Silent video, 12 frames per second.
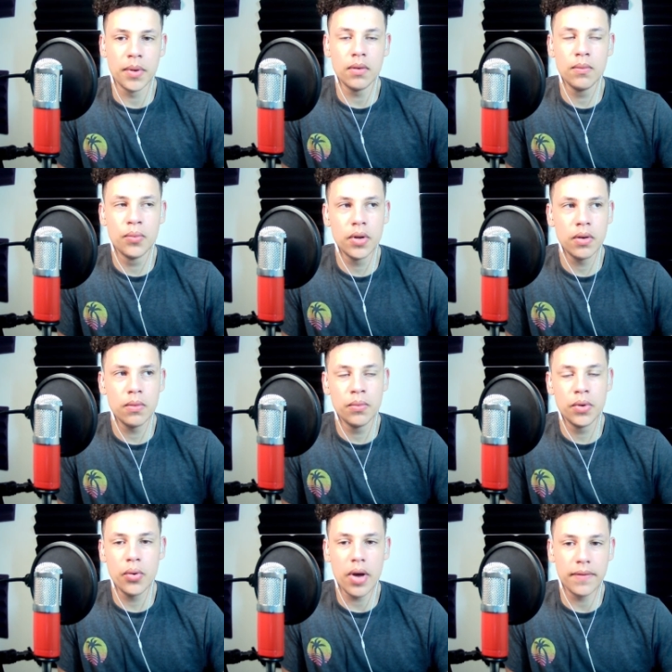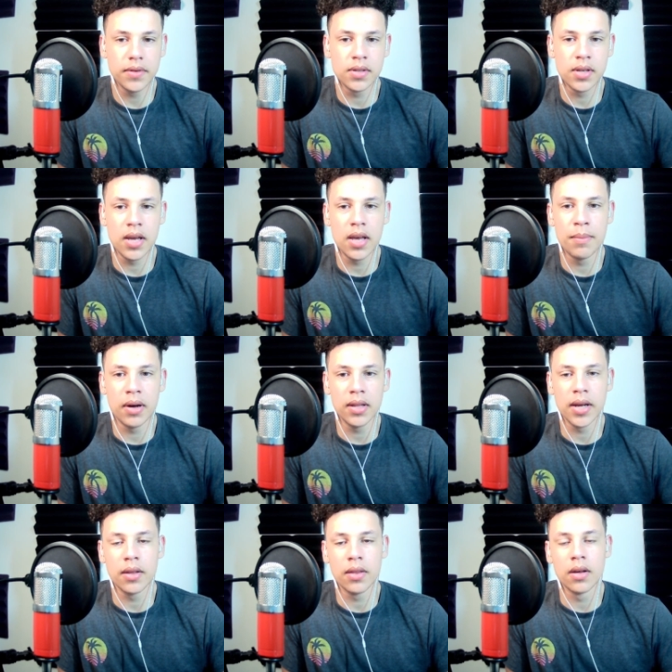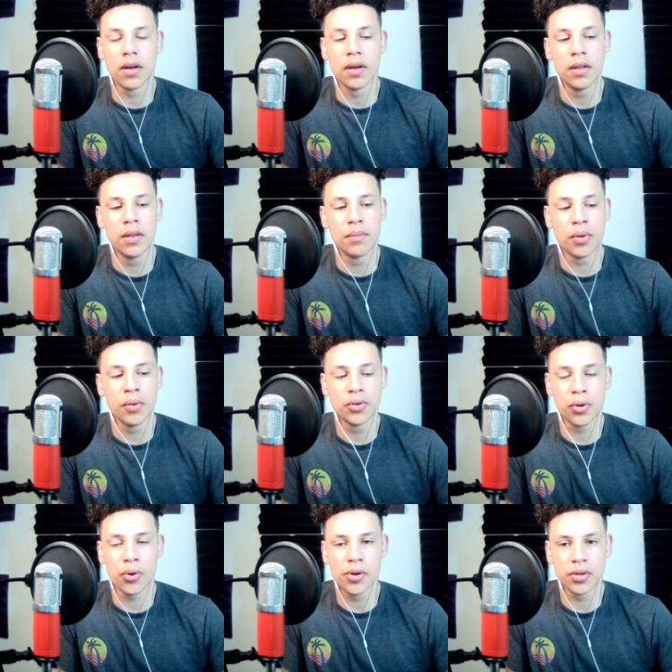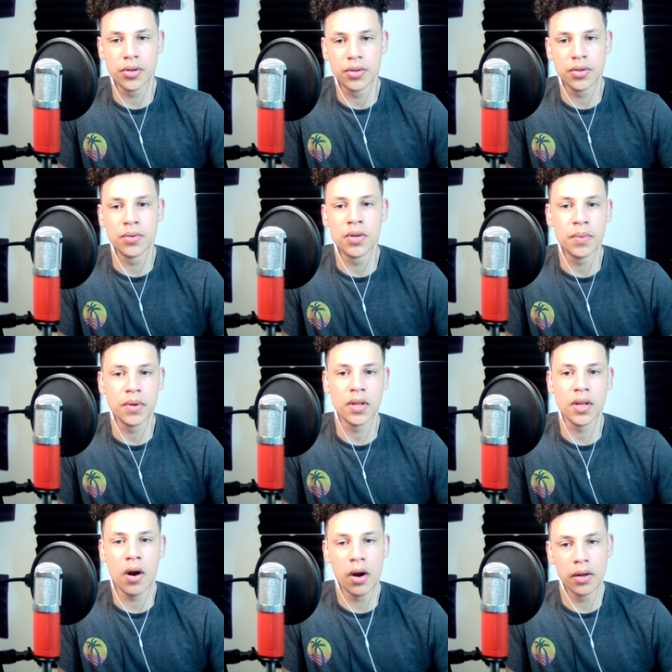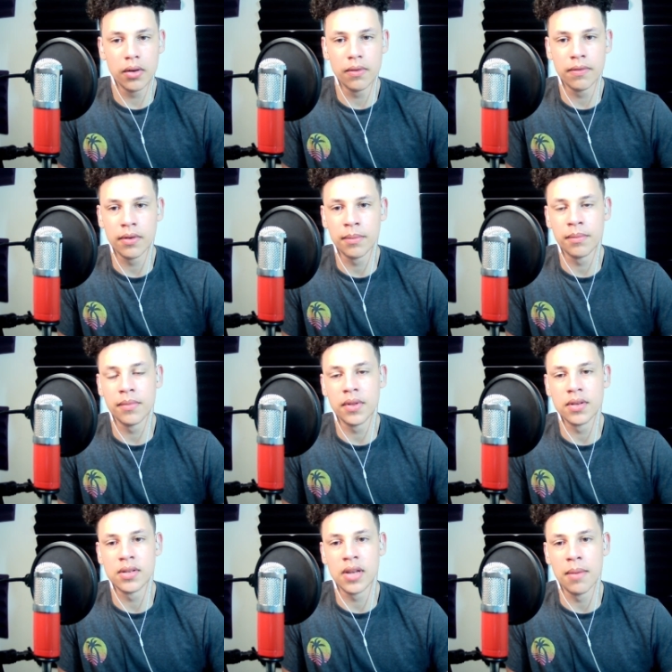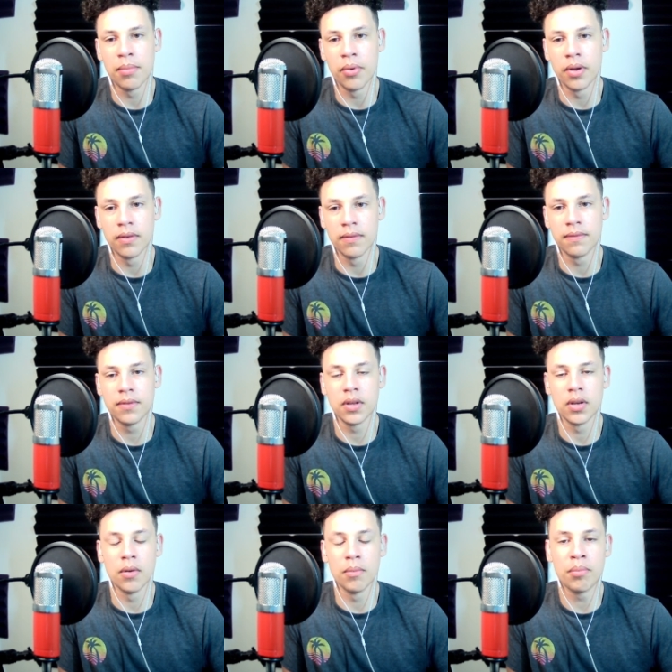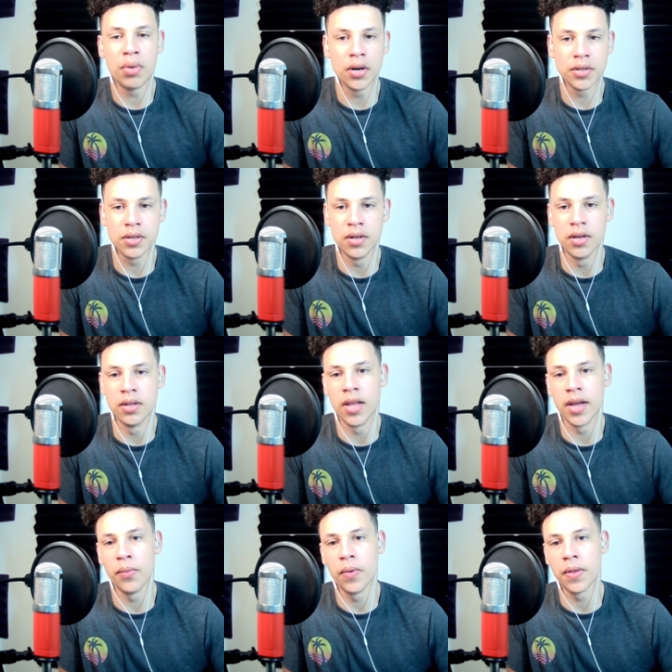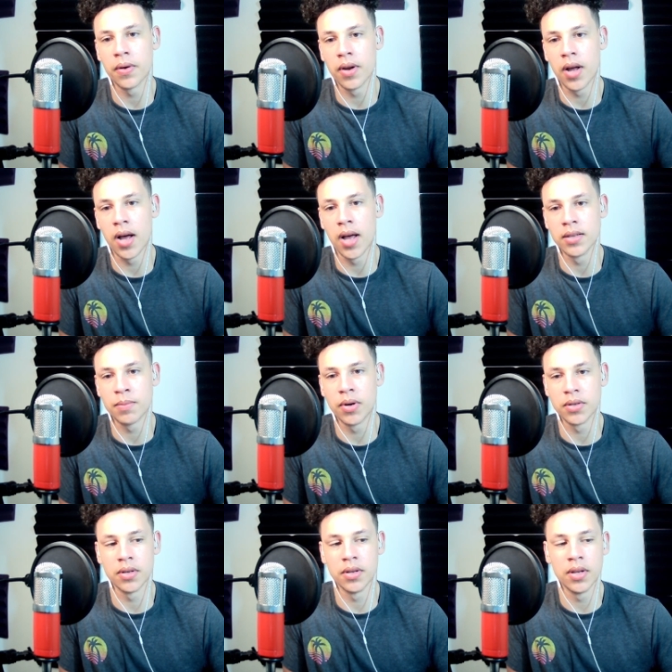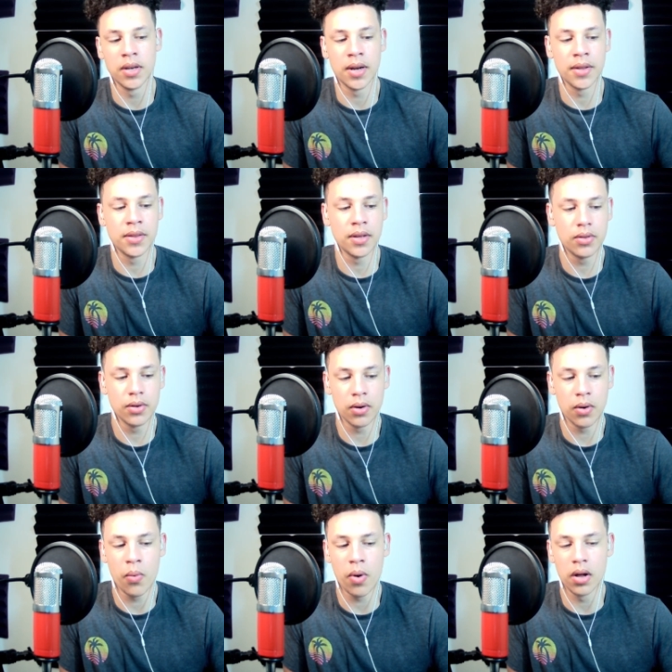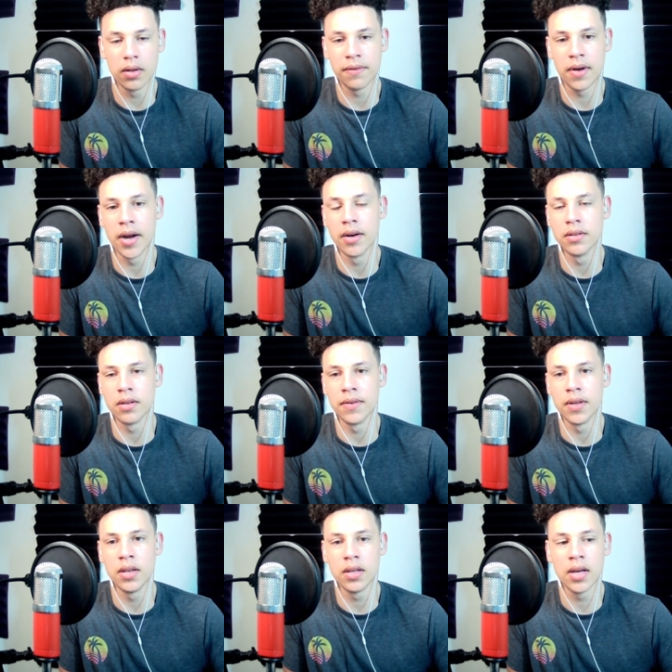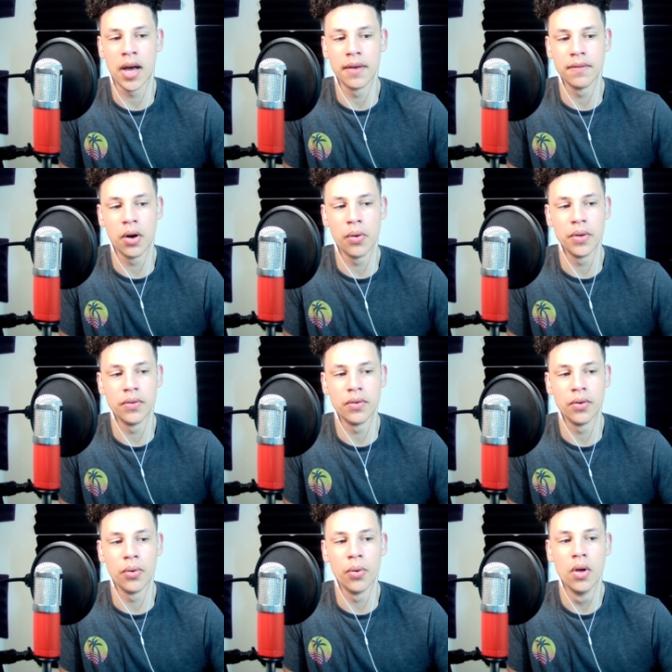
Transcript: what do you have to say about like the pro-choicers who typically argue from the standpoint of personhood, like whether or not has personhood? And I think their qualifiers of it kind of go into,